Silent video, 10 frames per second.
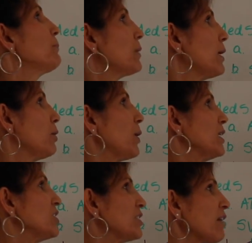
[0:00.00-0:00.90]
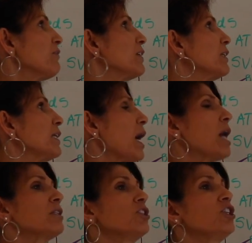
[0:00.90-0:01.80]
But anyway, definitely
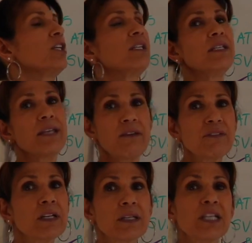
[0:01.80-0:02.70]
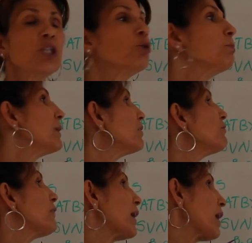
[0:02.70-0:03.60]
oxygen and definitely
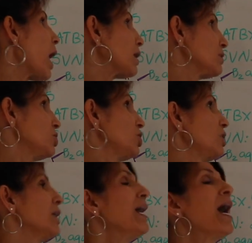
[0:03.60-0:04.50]
humidified oxygen.